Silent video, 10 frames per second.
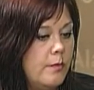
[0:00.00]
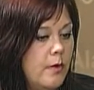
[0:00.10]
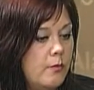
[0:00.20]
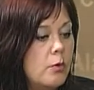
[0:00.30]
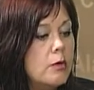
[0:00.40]

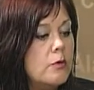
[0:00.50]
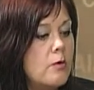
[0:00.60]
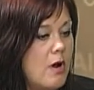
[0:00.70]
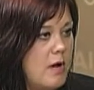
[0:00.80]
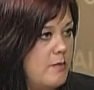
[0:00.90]
work
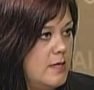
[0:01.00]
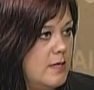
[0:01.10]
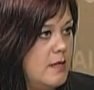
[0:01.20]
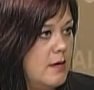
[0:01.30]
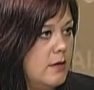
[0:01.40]
requirement
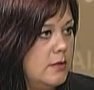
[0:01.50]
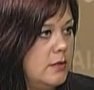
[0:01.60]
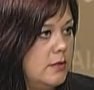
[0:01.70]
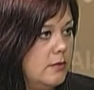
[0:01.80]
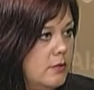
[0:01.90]
in there
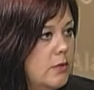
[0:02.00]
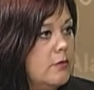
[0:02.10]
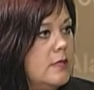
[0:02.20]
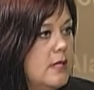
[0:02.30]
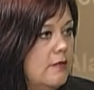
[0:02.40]
when you're
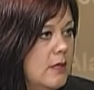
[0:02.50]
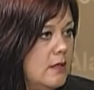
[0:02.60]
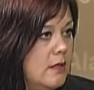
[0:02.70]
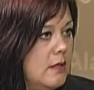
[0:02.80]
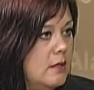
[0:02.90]
receiving
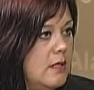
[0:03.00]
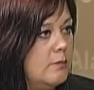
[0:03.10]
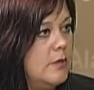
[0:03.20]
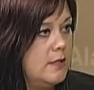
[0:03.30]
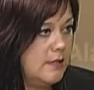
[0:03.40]
the
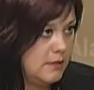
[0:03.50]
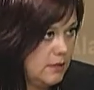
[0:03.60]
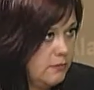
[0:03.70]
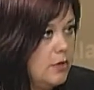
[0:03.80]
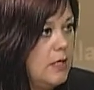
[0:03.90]
temporary
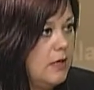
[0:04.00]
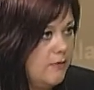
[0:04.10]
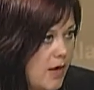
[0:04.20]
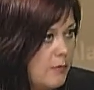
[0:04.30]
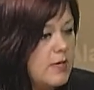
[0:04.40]
assistance for needy
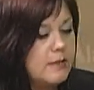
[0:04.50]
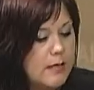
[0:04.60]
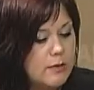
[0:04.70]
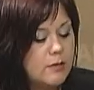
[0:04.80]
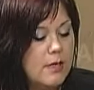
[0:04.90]
families.
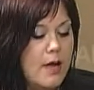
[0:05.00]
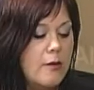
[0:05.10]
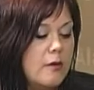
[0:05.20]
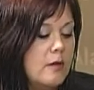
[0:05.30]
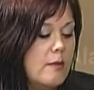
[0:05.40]
That's what the
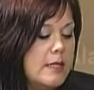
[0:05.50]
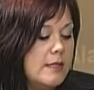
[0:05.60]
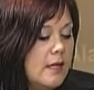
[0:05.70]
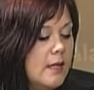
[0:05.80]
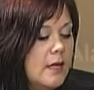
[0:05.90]
acronym
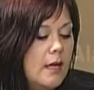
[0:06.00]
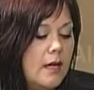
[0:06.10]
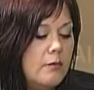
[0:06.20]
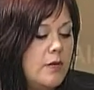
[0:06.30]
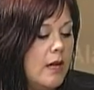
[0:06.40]
is.
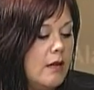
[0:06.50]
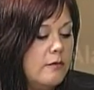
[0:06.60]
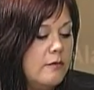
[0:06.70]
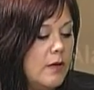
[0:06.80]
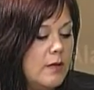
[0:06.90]
And we
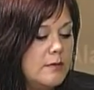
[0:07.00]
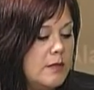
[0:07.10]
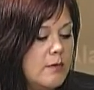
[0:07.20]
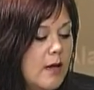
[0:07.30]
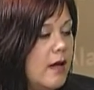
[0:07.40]
have
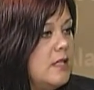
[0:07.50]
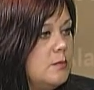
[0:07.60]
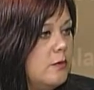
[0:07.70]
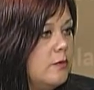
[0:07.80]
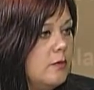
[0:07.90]
some of the highest
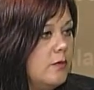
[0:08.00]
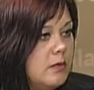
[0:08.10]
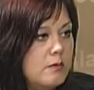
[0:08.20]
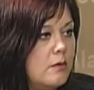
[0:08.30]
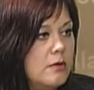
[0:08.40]

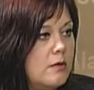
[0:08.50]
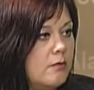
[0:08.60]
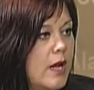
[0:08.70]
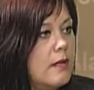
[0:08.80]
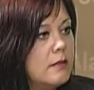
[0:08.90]
we're
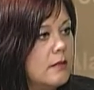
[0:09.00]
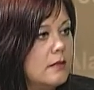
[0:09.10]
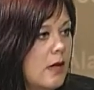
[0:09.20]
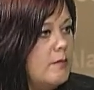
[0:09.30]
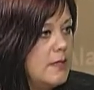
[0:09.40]
ranked
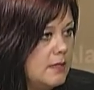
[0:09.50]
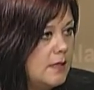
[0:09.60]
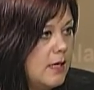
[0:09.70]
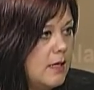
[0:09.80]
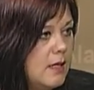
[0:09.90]
top in the
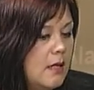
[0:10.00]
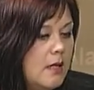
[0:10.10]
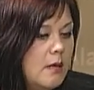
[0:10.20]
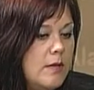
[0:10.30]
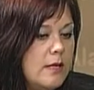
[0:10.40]
state
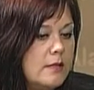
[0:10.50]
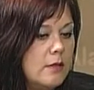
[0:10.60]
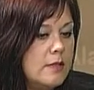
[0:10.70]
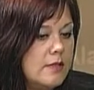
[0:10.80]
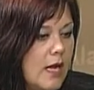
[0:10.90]
because
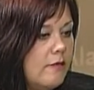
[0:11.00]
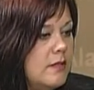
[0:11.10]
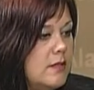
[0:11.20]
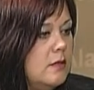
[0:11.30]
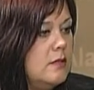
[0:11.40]
our staff
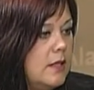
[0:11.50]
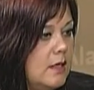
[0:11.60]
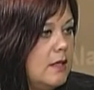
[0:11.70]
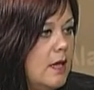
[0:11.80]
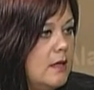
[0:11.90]
is so
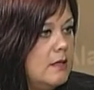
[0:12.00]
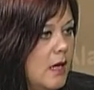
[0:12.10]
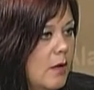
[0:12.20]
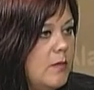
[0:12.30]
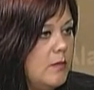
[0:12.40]
dedicated to
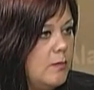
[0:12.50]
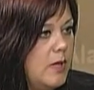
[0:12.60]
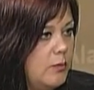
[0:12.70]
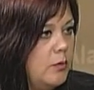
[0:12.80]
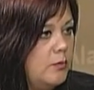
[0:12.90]
helping
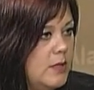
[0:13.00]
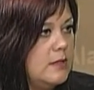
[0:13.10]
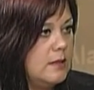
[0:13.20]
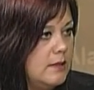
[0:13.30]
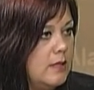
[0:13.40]
people be
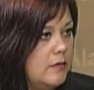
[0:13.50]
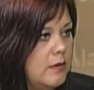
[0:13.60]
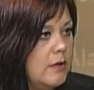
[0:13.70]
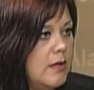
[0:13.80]
successful.